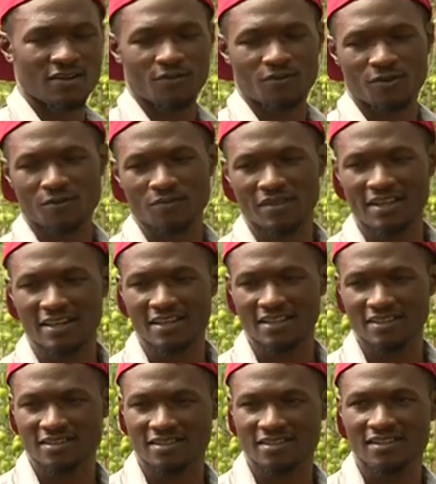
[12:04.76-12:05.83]
from the
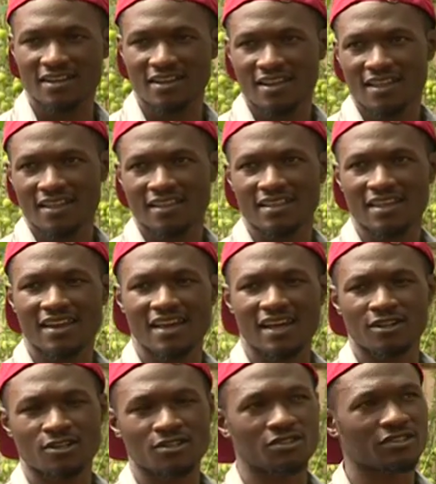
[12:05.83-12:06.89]
rest. Then
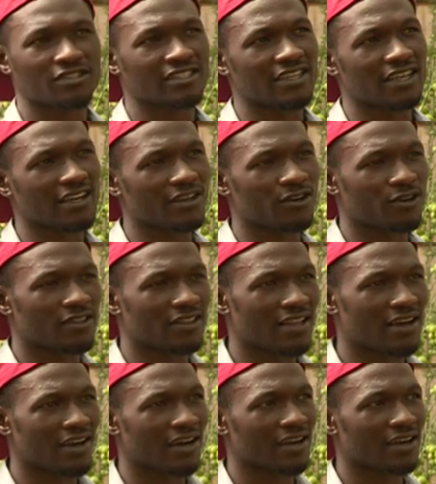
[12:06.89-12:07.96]
I'll also check on
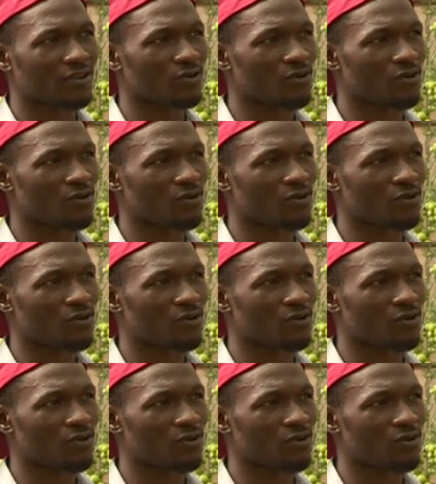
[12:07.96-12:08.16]
the